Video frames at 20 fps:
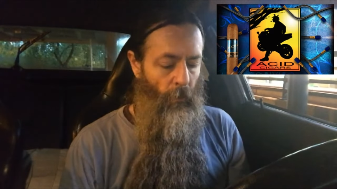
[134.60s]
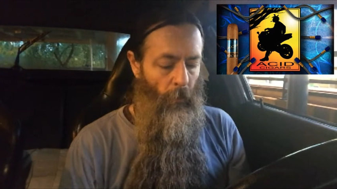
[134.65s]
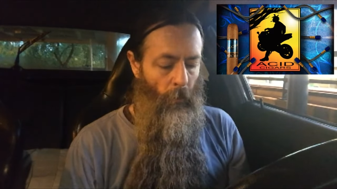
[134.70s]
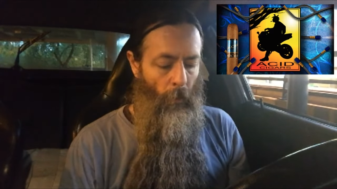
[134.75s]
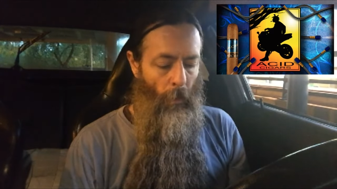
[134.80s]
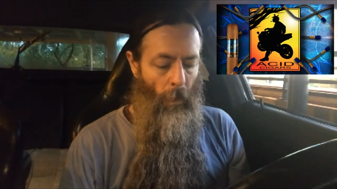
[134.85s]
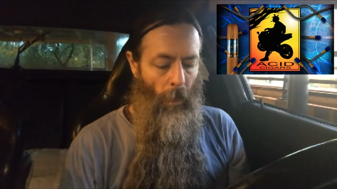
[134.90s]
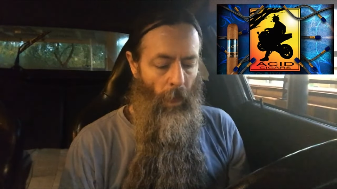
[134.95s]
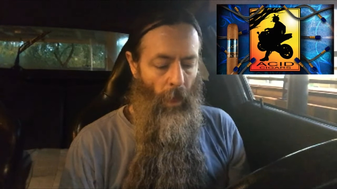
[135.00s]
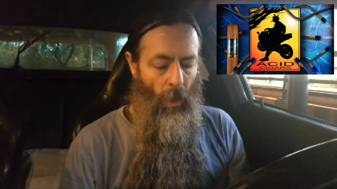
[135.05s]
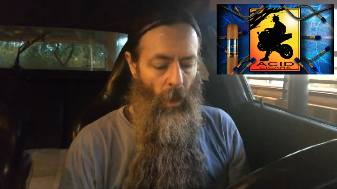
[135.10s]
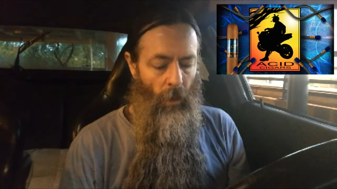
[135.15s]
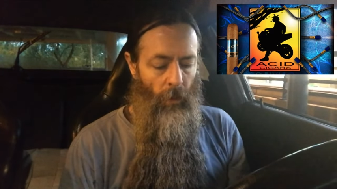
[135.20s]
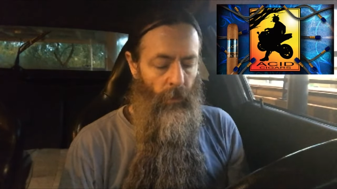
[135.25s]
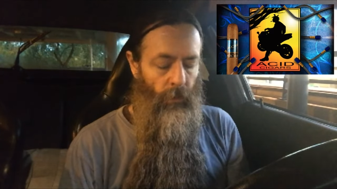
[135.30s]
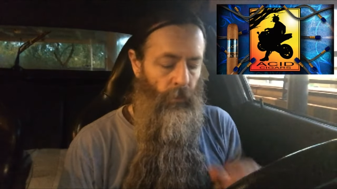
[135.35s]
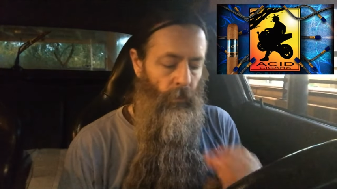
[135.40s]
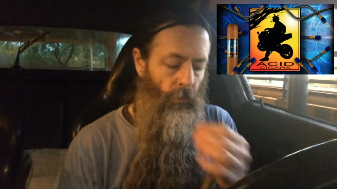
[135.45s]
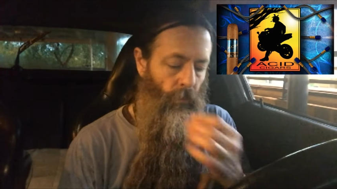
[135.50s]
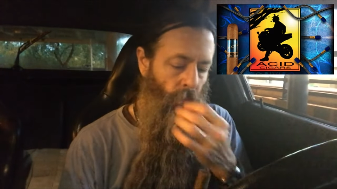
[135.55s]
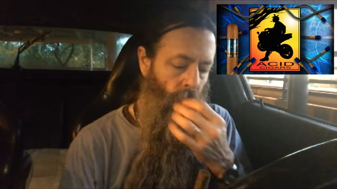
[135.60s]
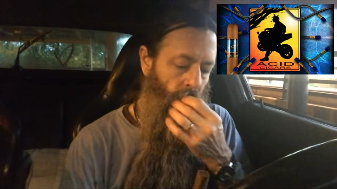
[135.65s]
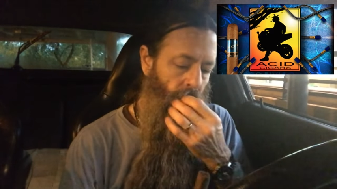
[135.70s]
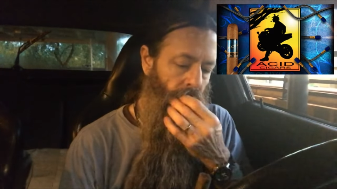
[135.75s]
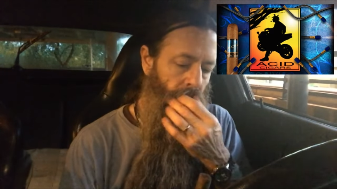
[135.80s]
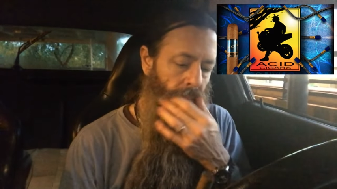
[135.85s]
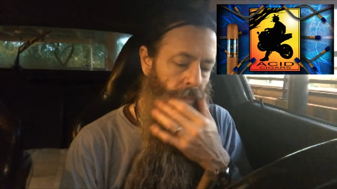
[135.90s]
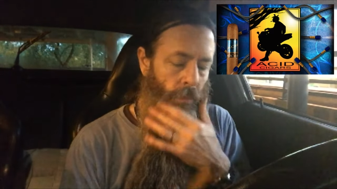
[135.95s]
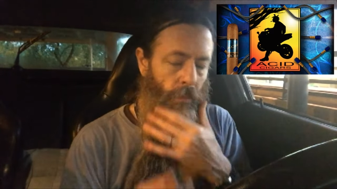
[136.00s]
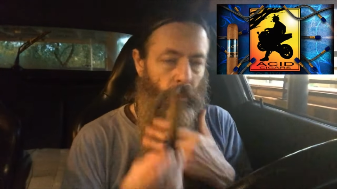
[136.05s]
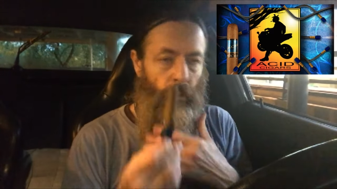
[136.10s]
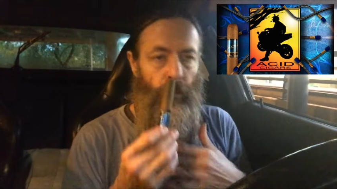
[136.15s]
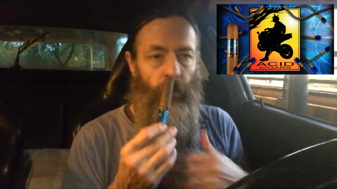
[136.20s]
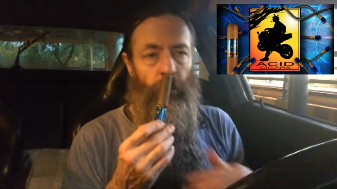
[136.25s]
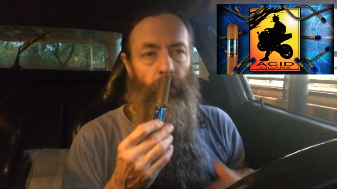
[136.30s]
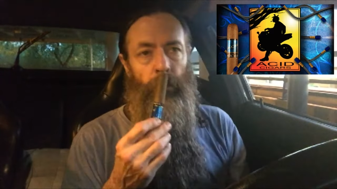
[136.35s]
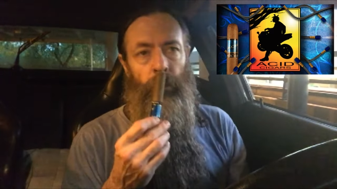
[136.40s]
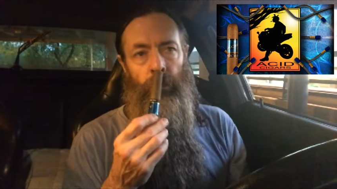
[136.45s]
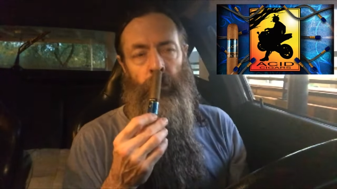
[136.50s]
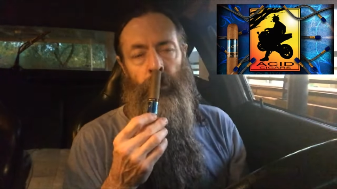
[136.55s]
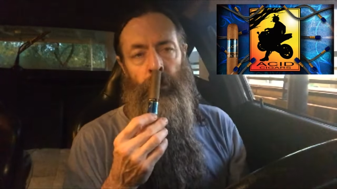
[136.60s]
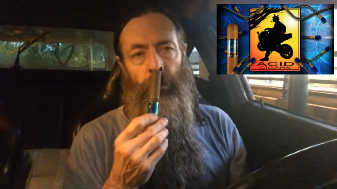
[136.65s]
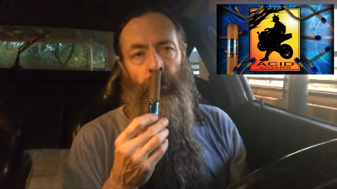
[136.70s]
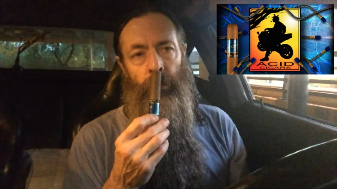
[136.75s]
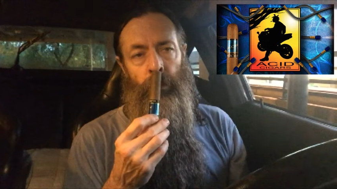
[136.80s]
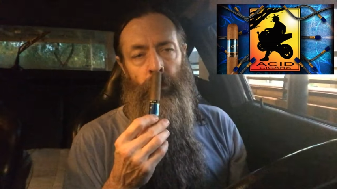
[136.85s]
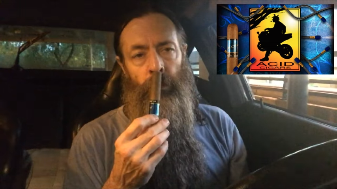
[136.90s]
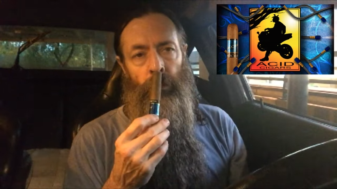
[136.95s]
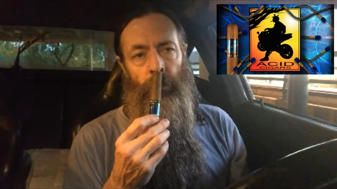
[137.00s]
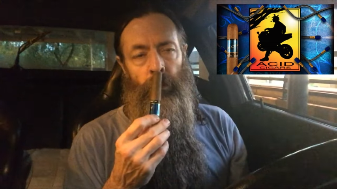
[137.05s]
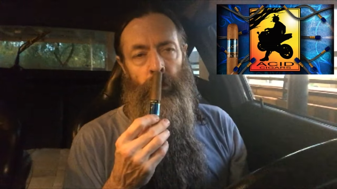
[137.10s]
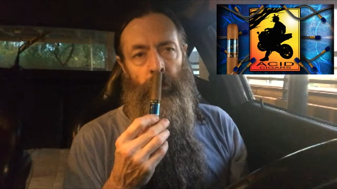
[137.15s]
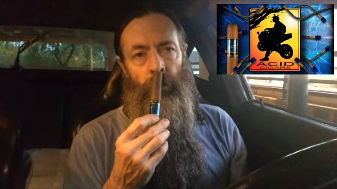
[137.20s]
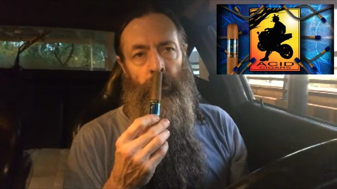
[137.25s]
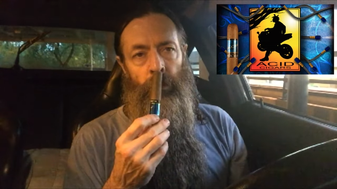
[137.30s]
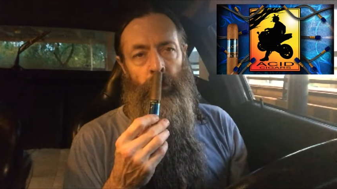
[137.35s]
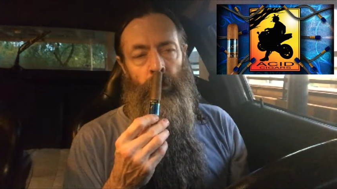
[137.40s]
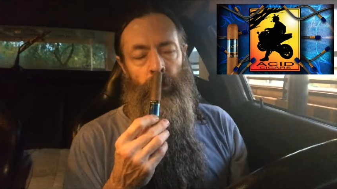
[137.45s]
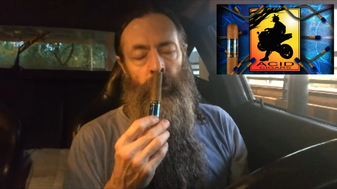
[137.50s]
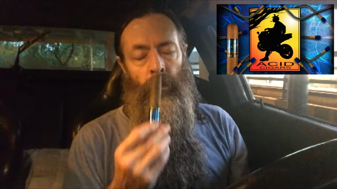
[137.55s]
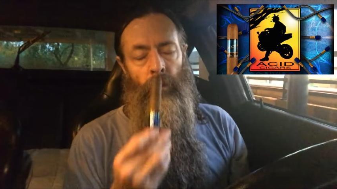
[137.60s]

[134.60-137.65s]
No one is speaking in this clip.